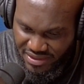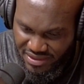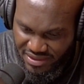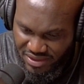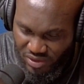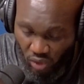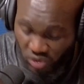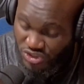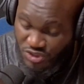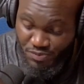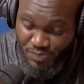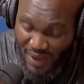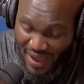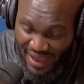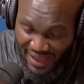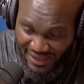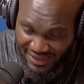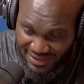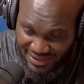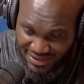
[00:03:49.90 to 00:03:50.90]
because
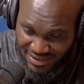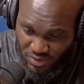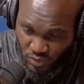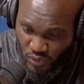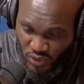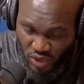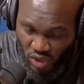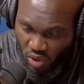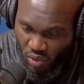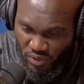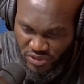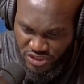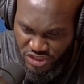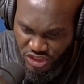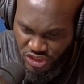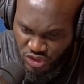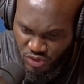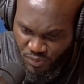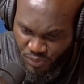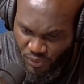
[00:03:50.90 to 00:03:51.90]
men will always
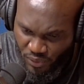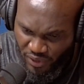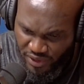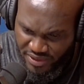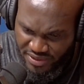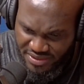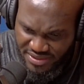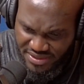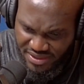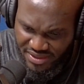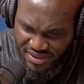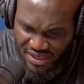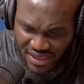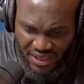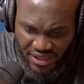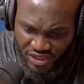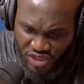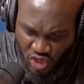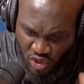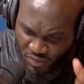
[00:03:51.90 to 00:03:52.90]
disappoint.
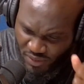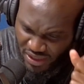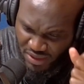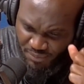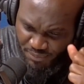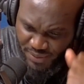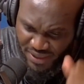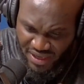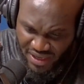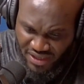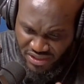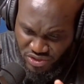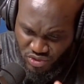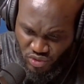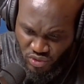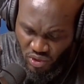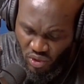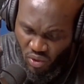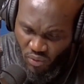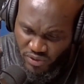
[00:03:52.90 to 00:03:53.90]
Human beings
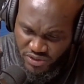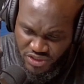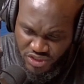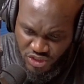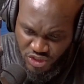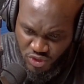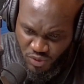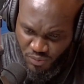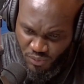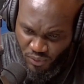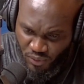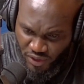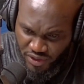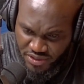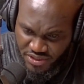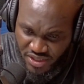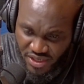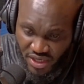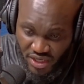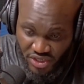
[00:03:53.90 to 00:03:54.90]
will always
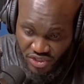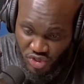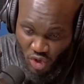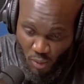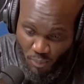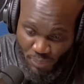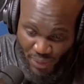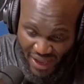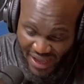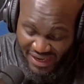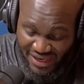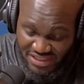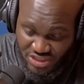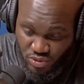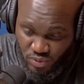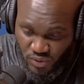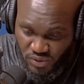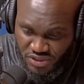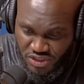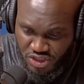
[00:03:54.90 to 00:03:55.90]
disappoint. Your parents
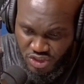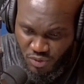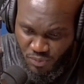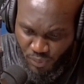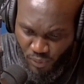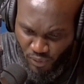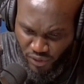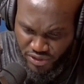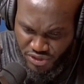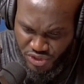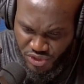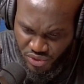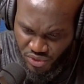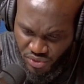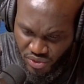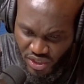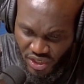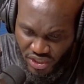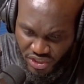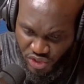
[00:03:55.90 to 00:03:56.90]
will disappoint you.
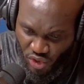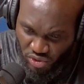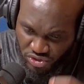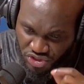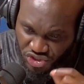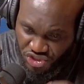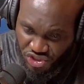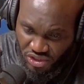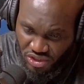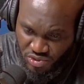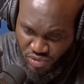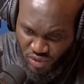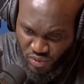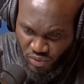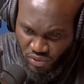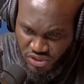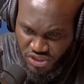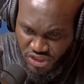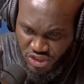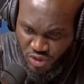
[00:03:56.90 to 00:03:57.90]
Your children
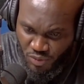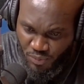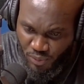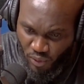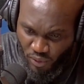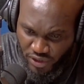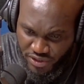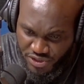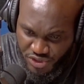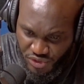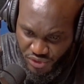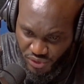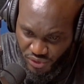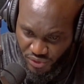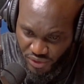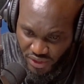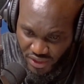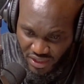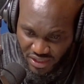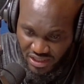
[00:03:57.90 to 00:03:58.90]
will disappoint you.
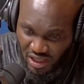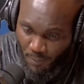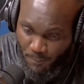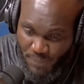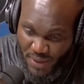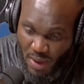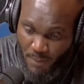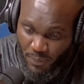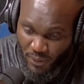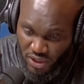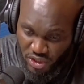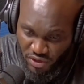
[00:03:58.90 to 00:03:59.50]
The people you've